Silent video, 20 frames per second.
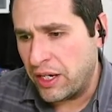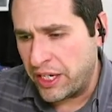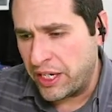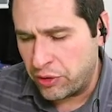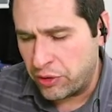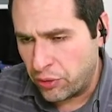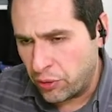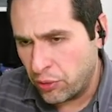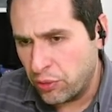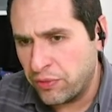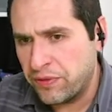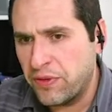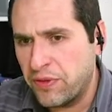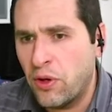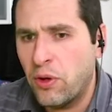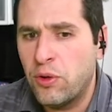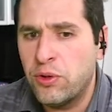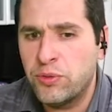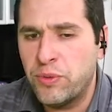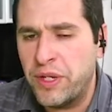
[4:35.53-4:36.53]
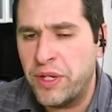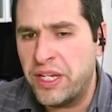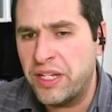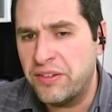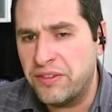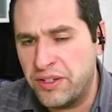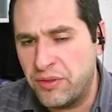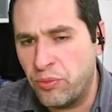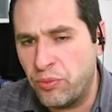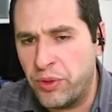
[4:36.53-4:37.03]
in crude flows, we
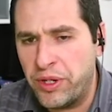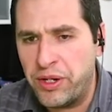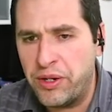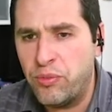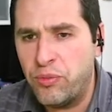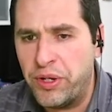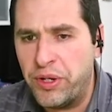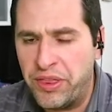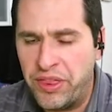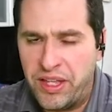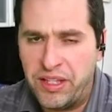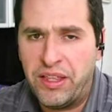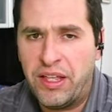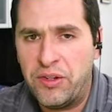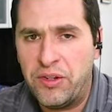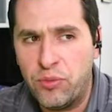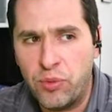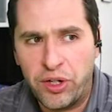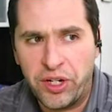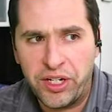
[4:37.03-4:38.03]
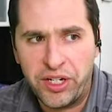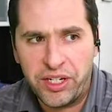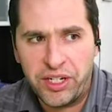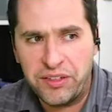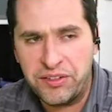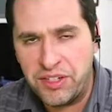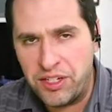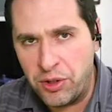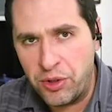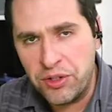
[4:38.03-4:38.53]
can we we think that we're going to
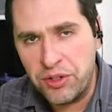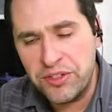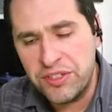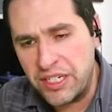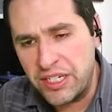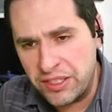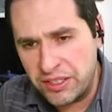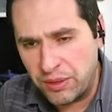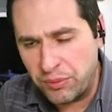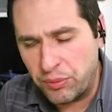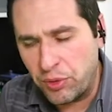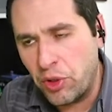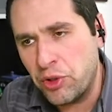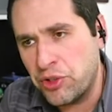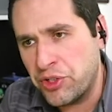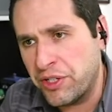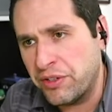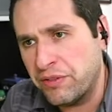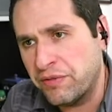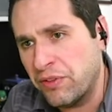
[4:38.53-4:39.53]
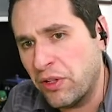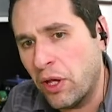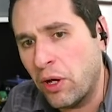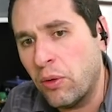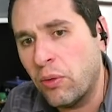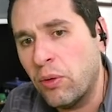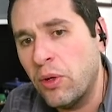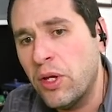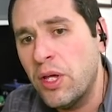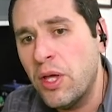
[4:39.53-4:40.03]
continue to see some Cushing
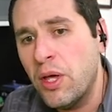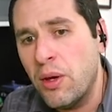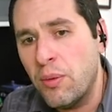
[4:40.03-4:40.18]
flow